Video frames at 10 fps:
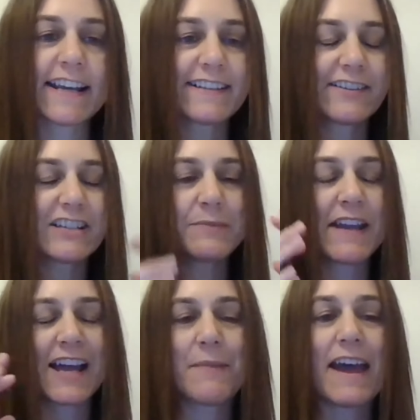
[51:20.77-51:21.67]
excellent to be
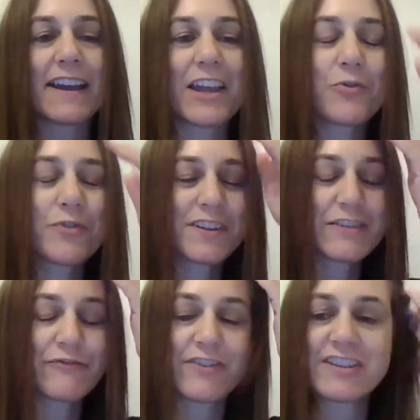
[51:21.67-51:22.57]
unpacking all the
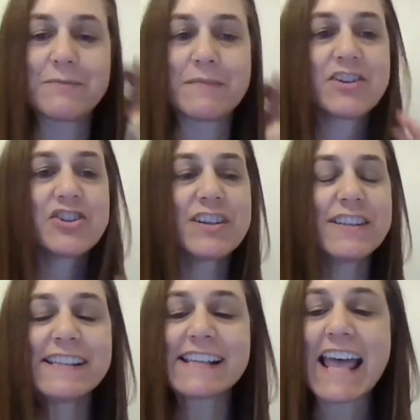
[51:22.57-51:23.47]
different
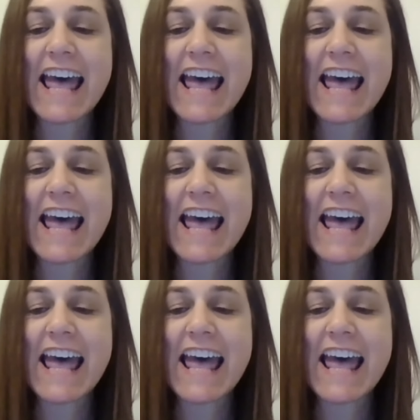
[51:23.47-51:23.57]
dimensions,